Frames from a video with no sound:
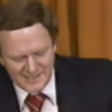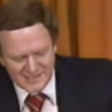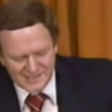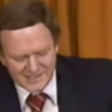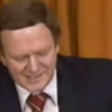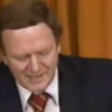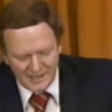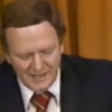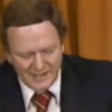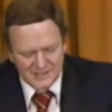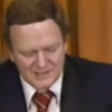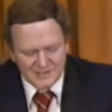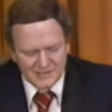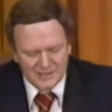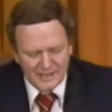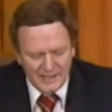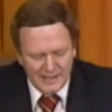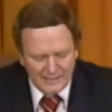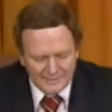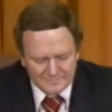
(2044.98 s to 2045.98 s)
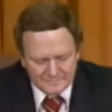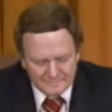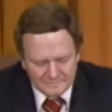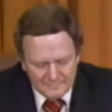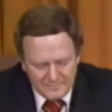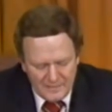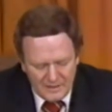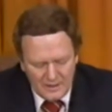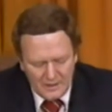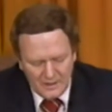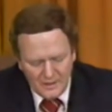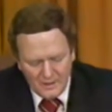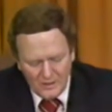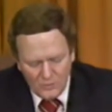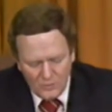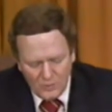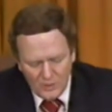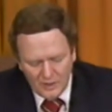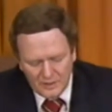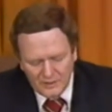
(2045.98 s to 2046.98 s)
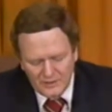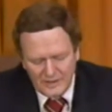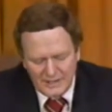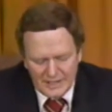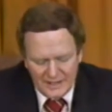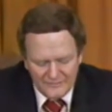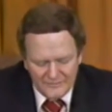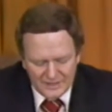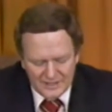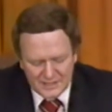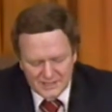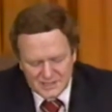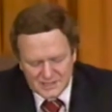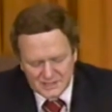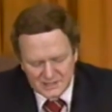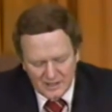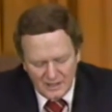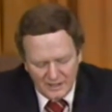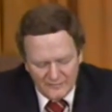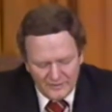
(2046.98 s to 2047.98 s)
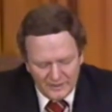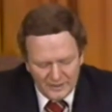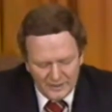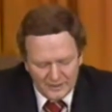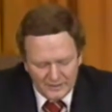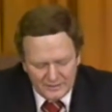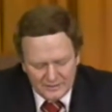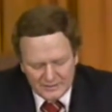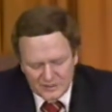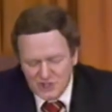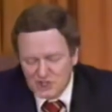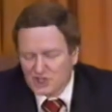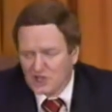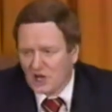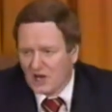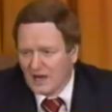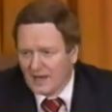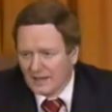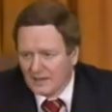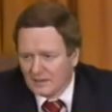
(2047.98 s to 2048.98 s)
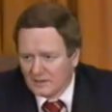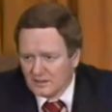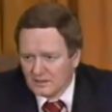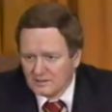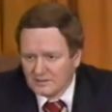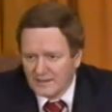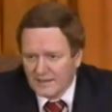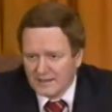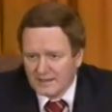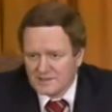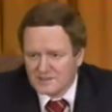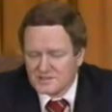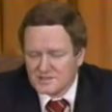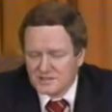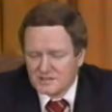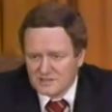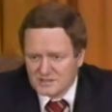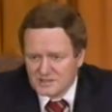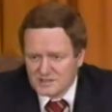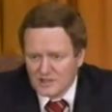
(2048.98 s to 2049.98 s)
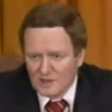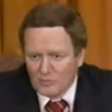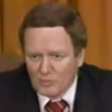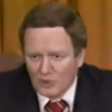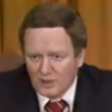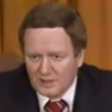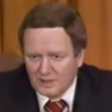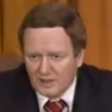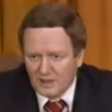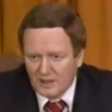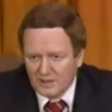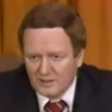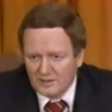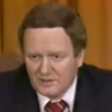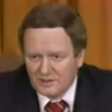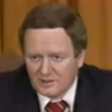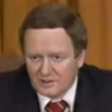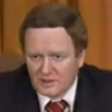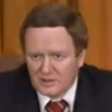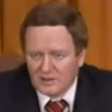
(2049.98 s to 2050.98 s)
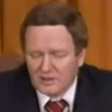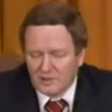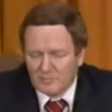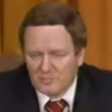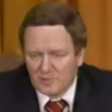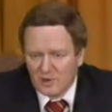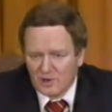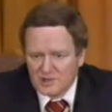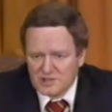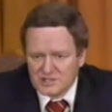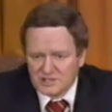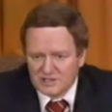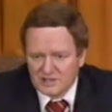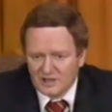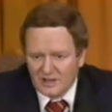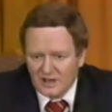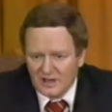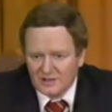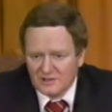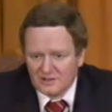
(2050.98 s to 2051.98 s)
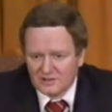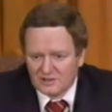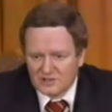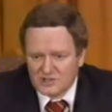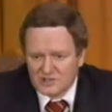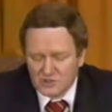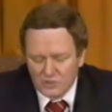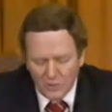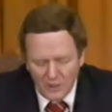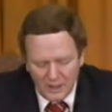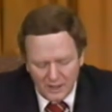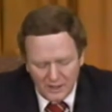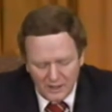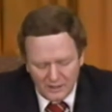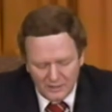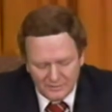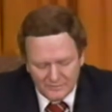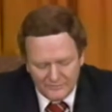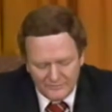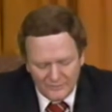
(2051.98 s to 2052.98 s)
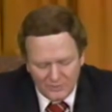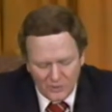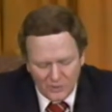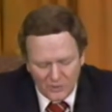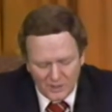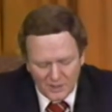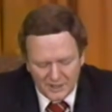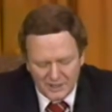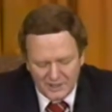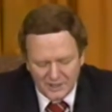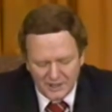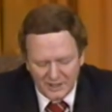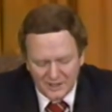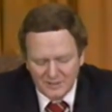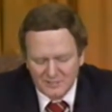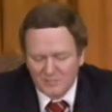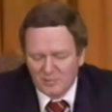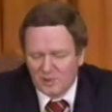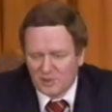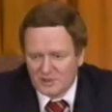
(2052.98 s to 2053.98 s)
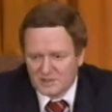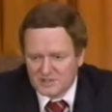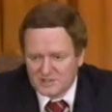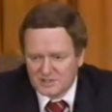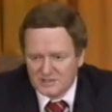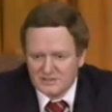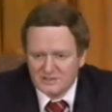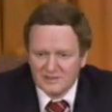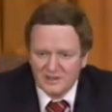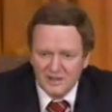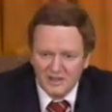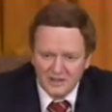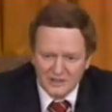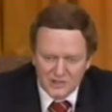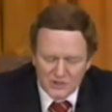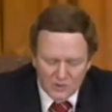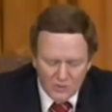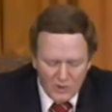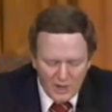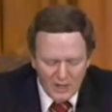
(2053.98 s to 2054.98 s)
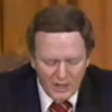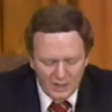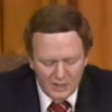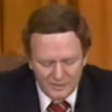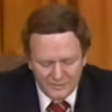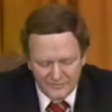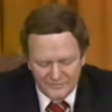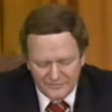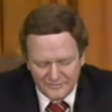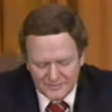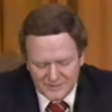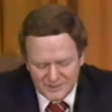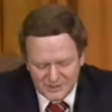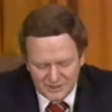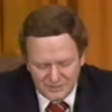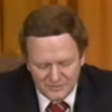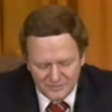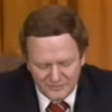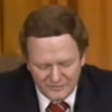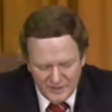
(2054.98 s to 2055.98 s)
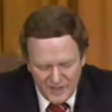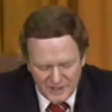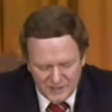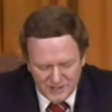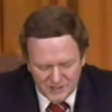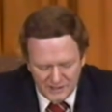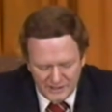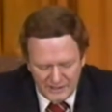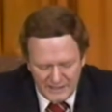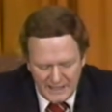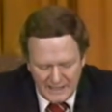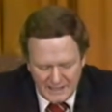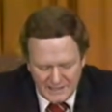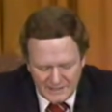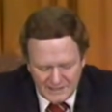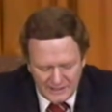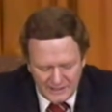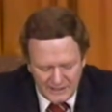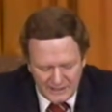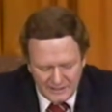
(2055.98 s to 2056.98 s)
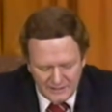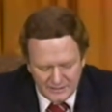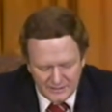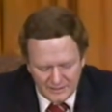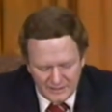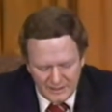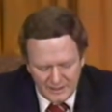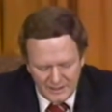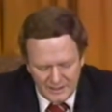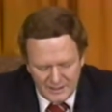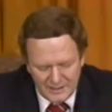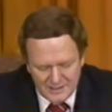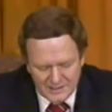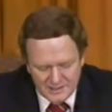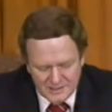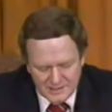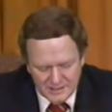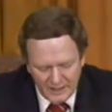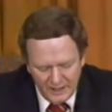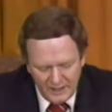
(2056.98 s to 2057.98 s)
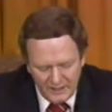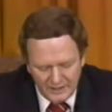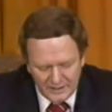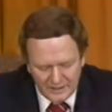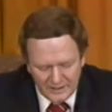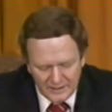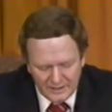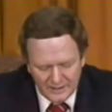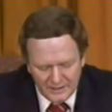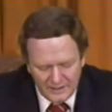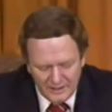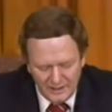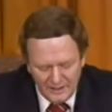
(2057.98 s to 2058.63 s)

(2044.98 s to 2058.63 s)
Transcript: says that where the evidence of a child, that is, someone under, a person under 12, or a young person, 12 to eventually 18, is taken,